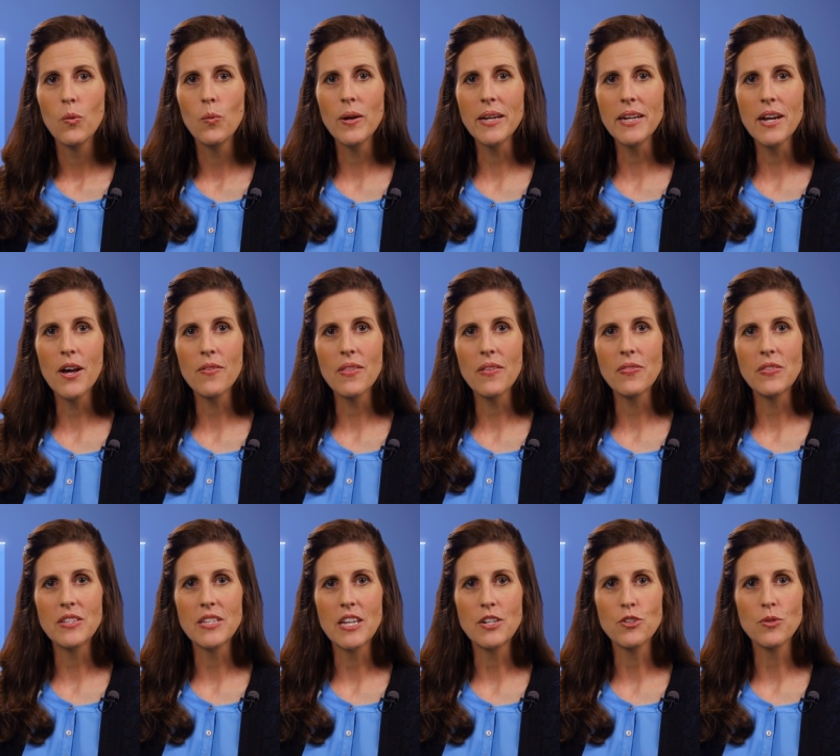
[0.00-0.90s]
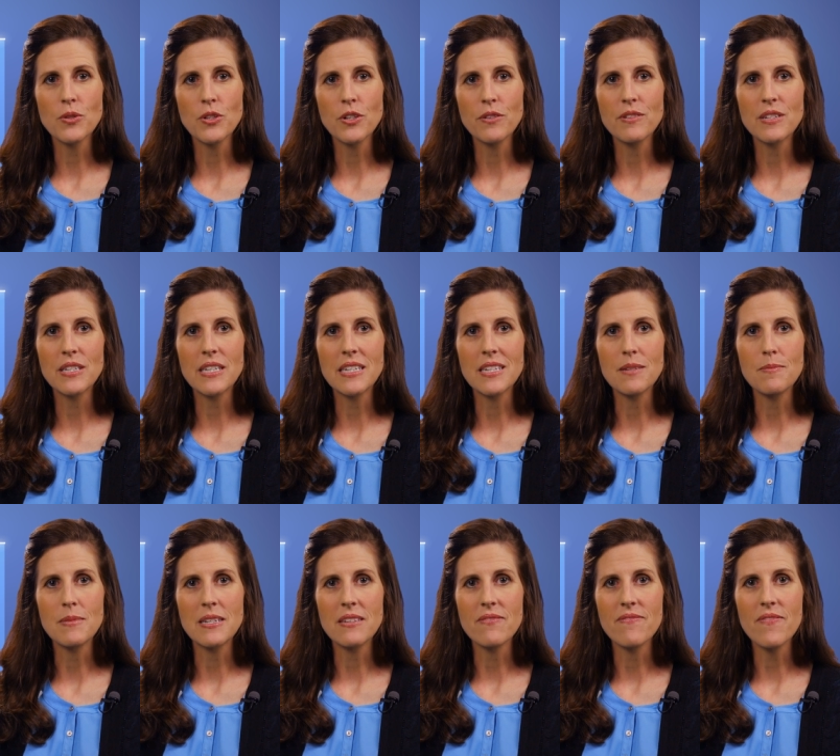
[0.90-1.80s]
We know that the central nervous
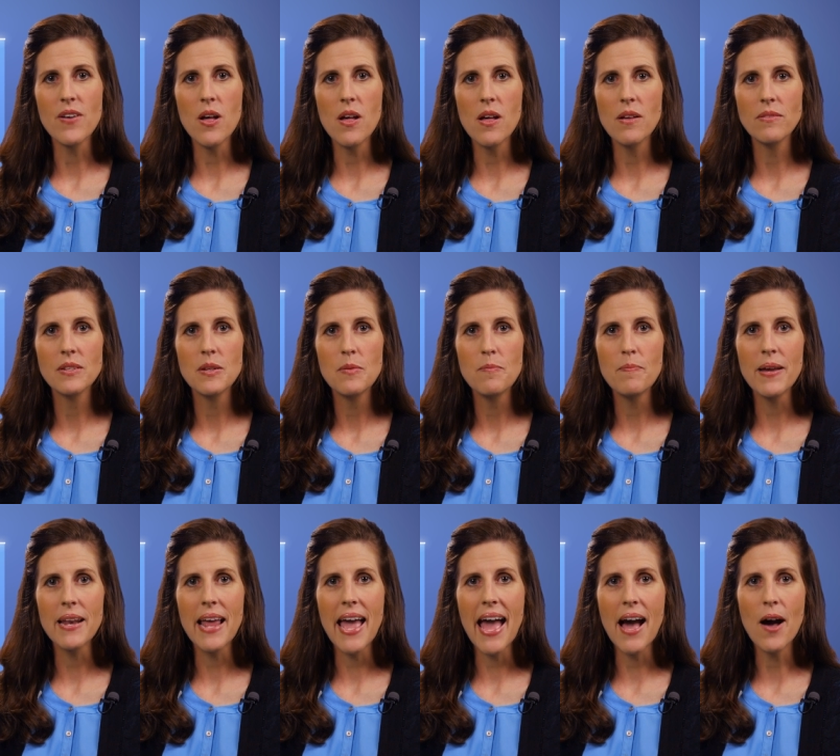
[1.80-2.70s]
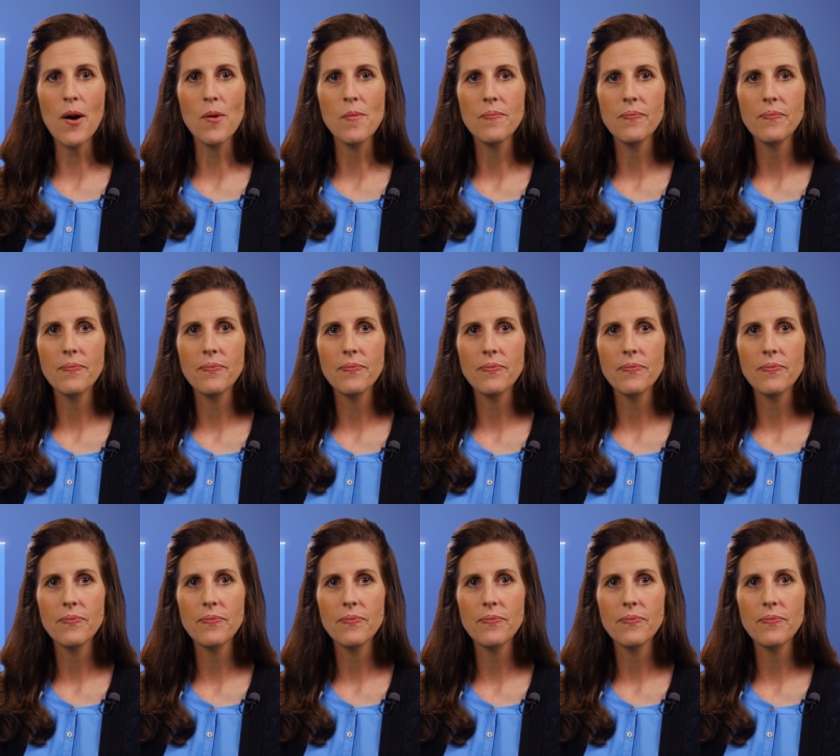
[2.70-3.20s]
system is involved, but how?